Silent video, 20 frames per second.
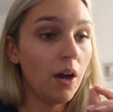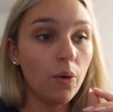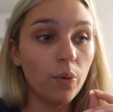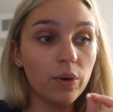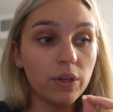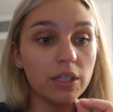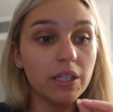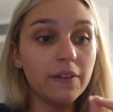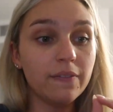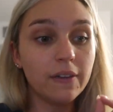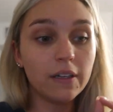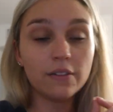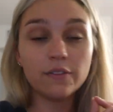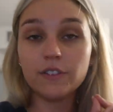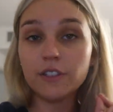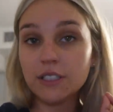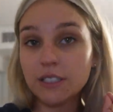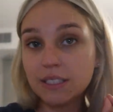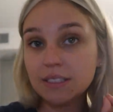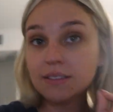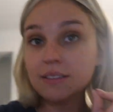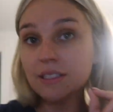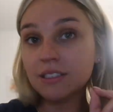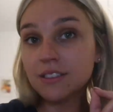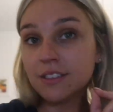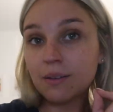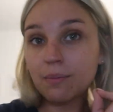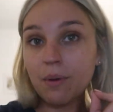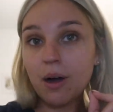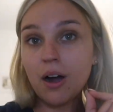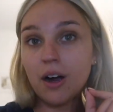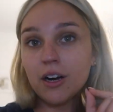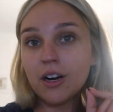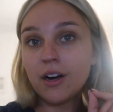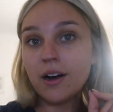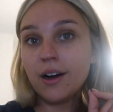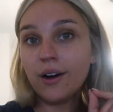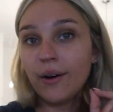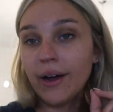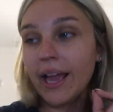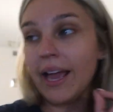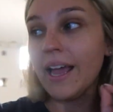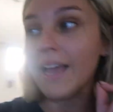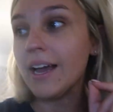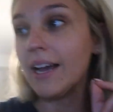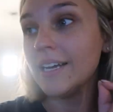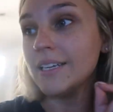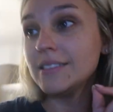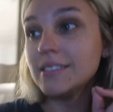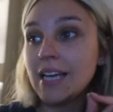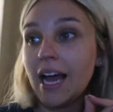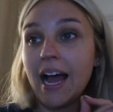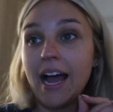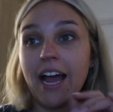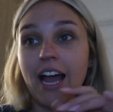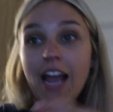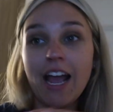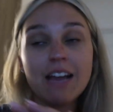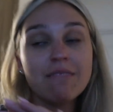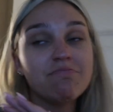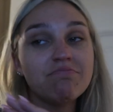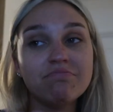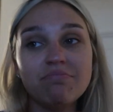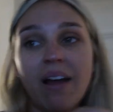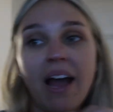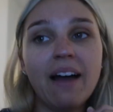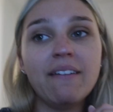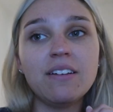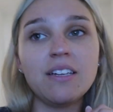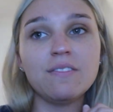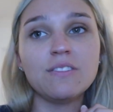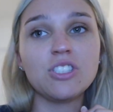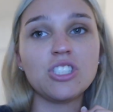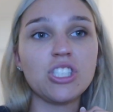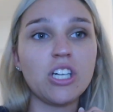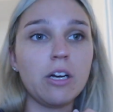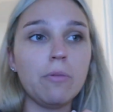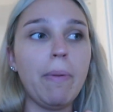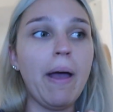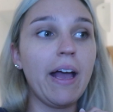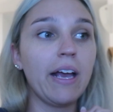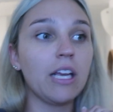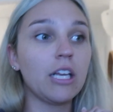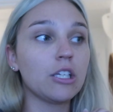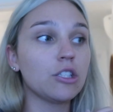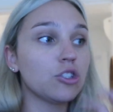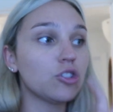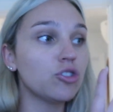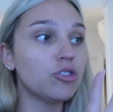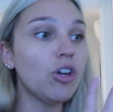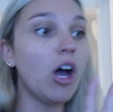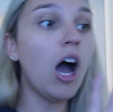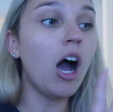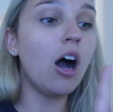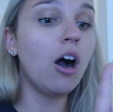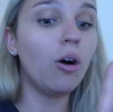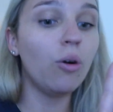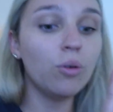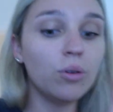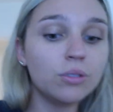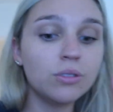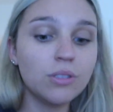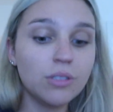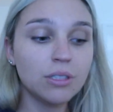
We're leaving for Disney tomorrow, and I haven't even started packing. So